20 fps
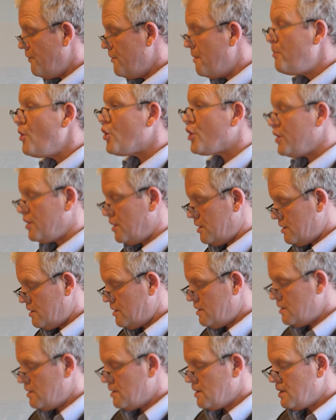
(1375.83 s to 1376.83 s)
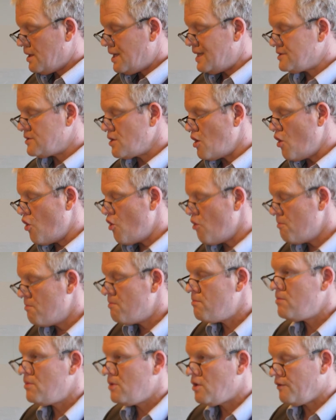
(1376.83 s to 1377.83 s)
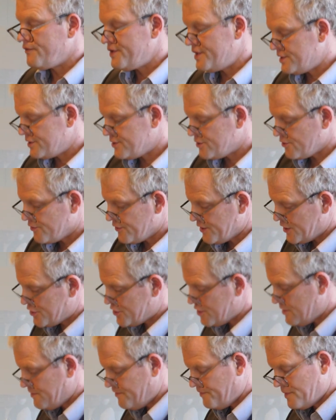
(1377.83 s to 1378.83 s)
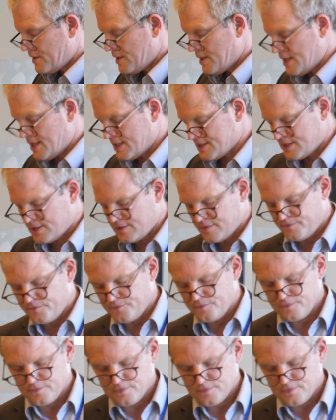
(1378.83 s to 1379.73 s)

the book is the home of his tradition, his